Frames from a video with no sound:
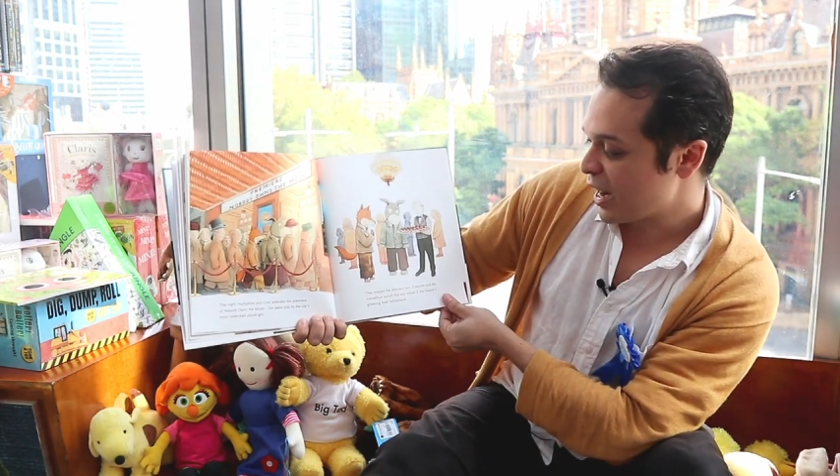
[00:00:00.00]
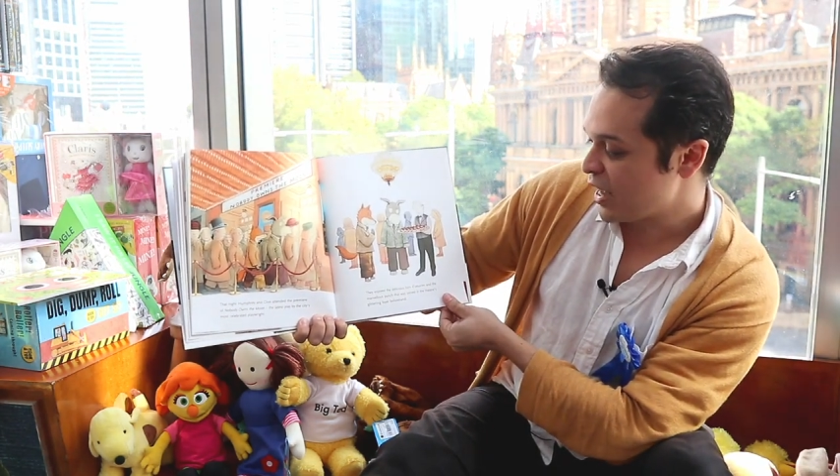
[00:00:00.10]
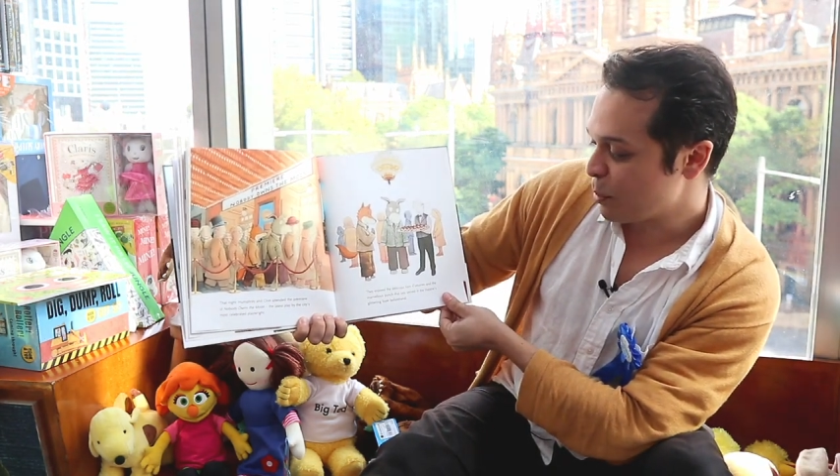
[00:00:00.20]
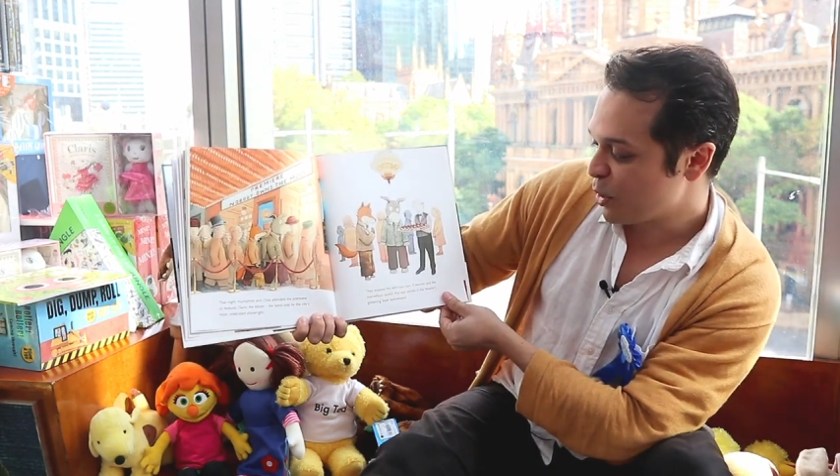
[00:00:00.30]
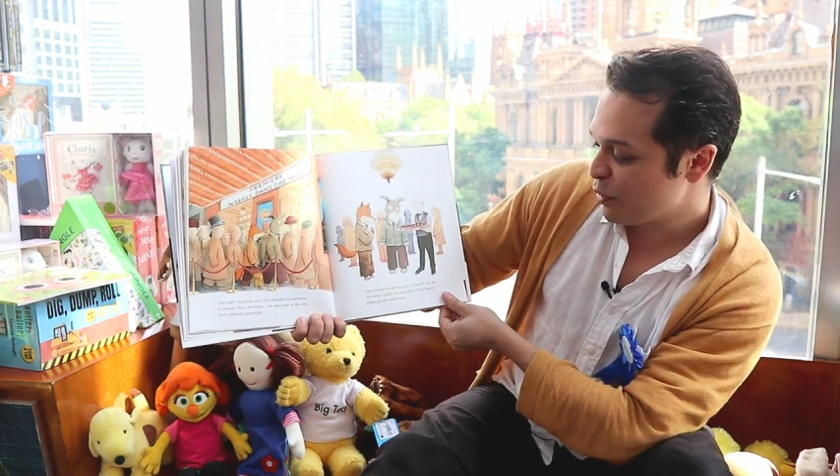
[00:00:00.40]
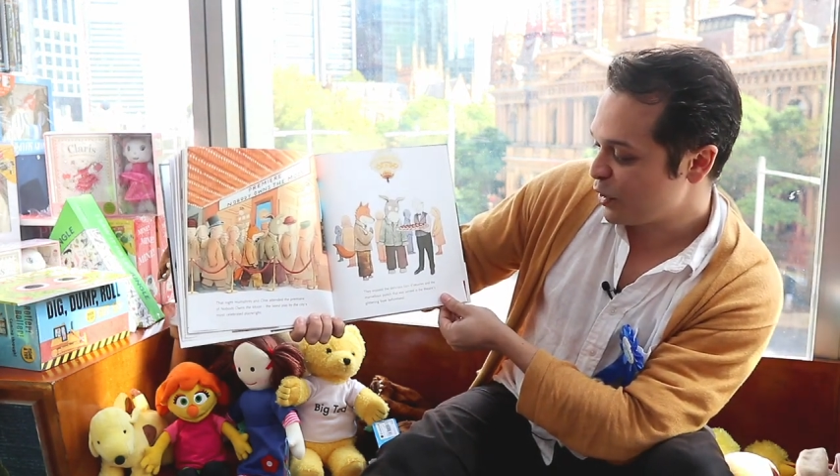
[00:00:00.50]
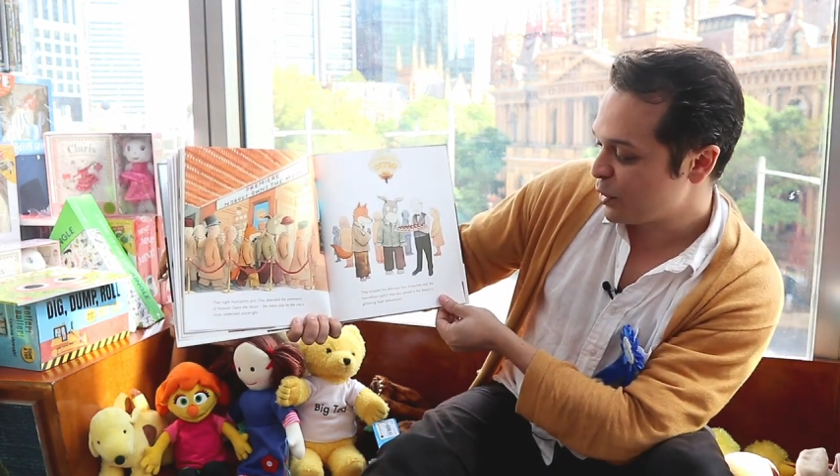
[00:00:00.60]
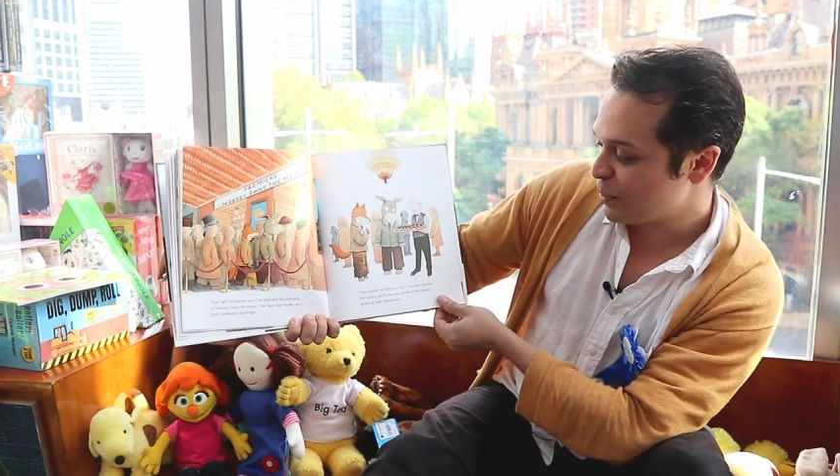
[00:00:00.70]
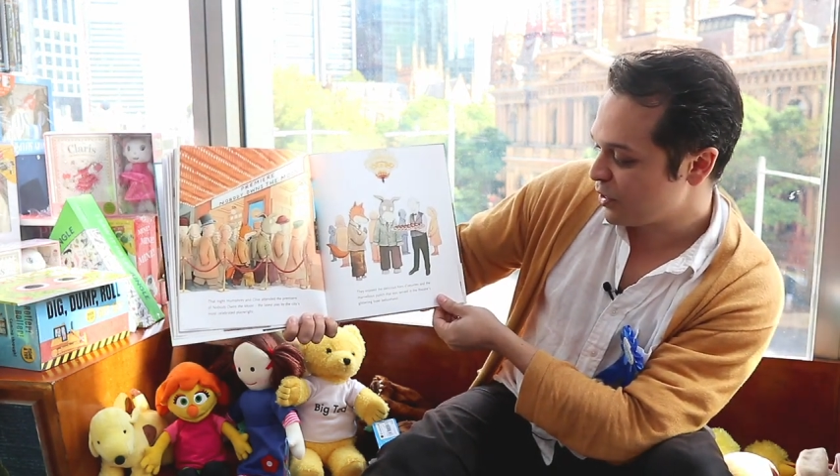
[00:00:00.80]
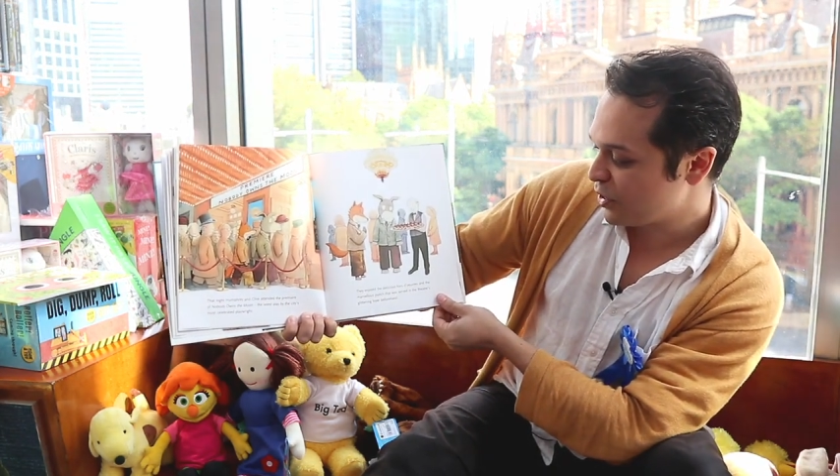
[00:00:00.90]
and the
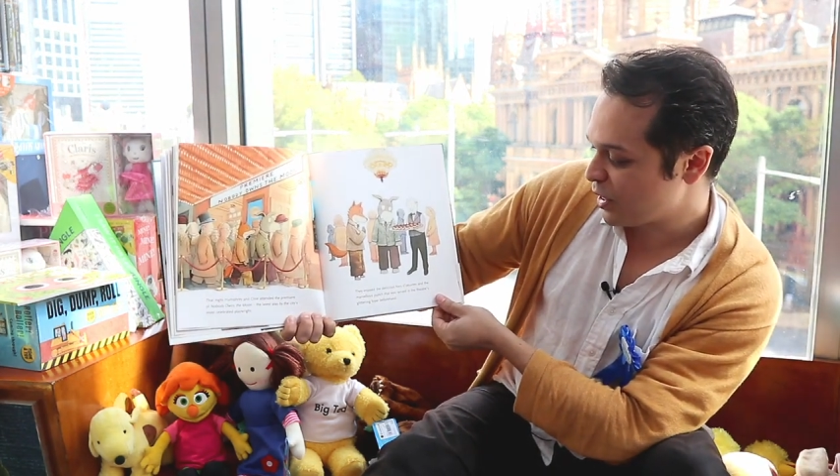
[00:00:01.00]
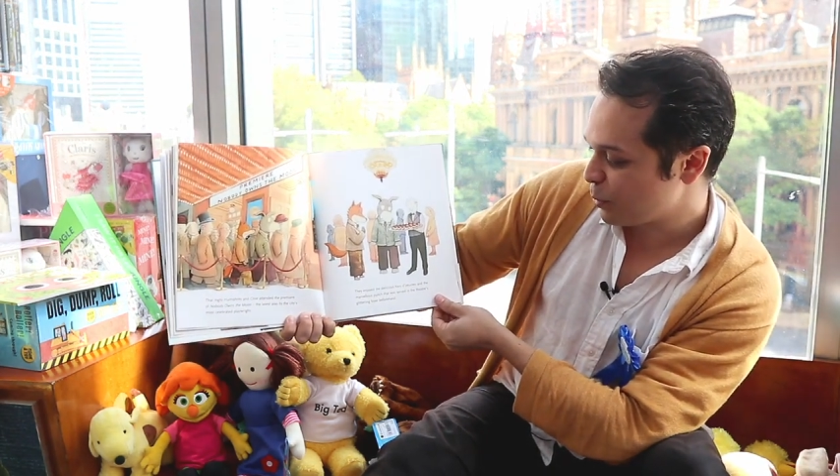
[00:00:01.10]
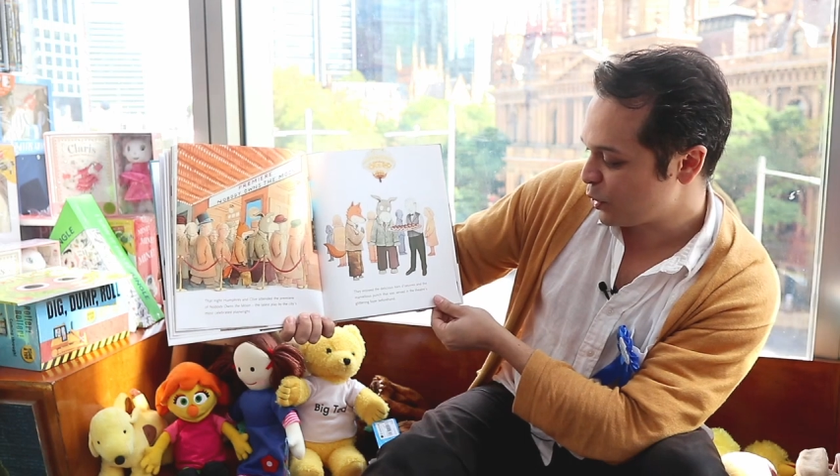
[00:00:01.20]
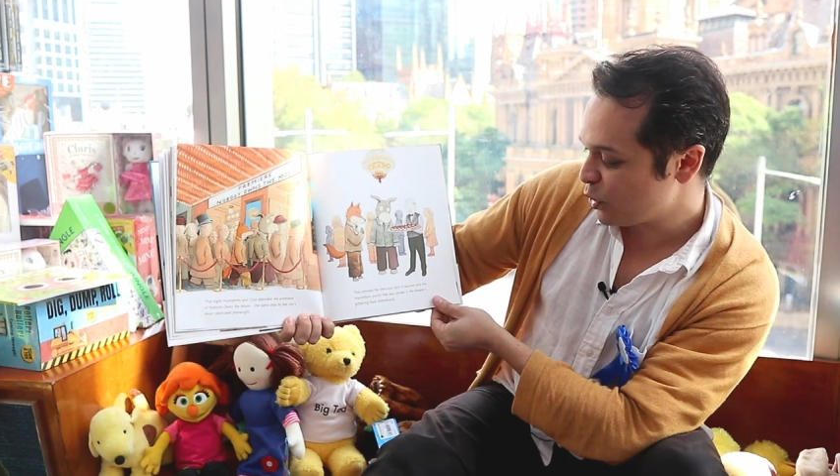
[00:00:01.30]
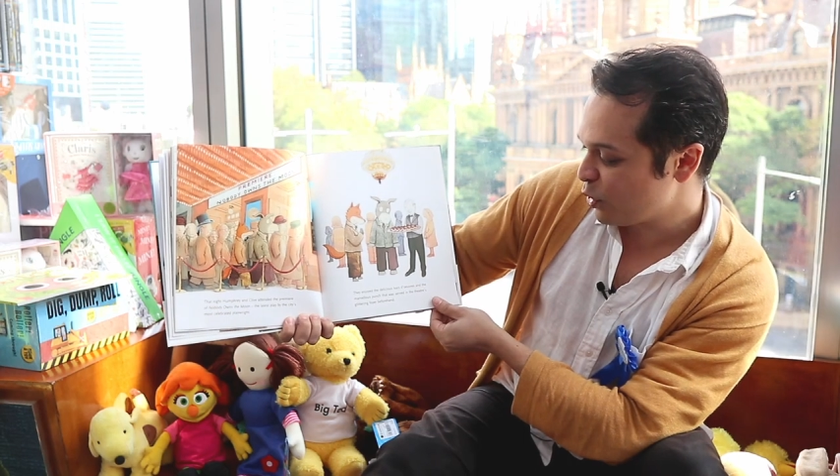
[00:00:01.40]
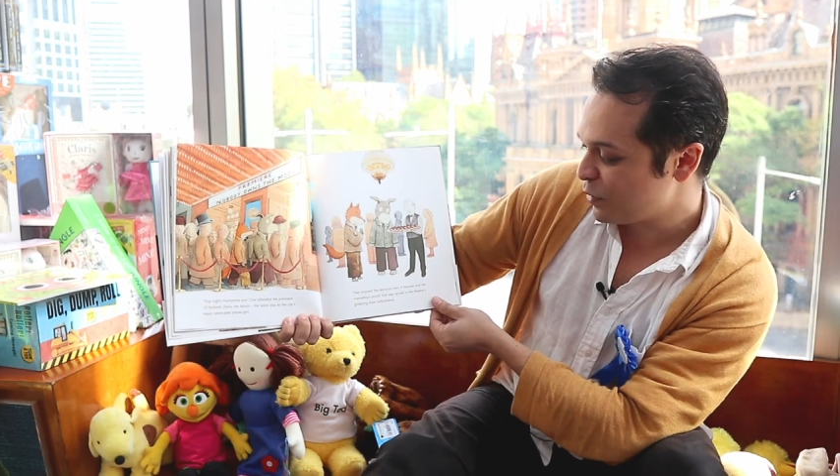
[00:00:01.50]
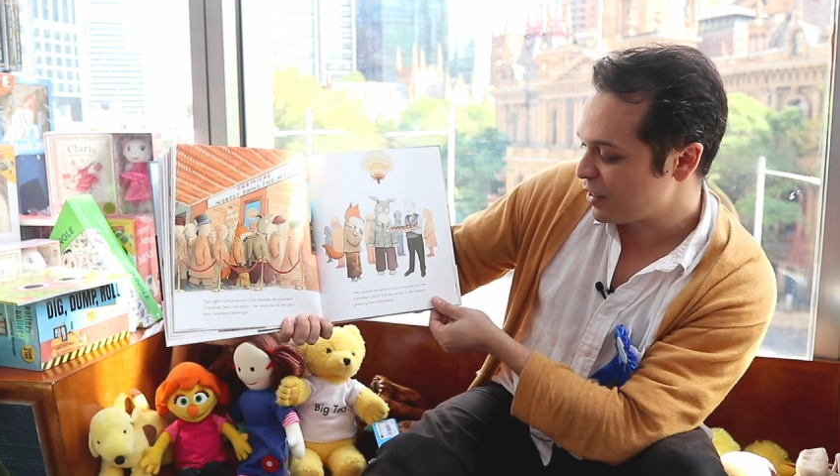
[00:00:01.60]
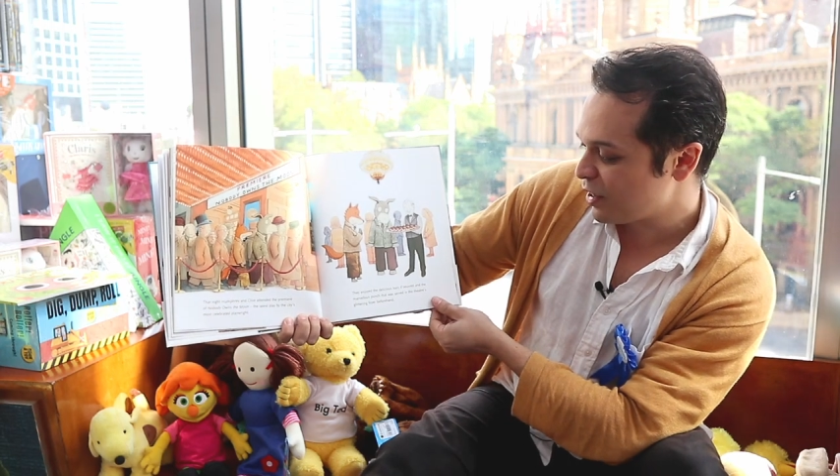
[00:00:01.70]
marvelous punch that was served in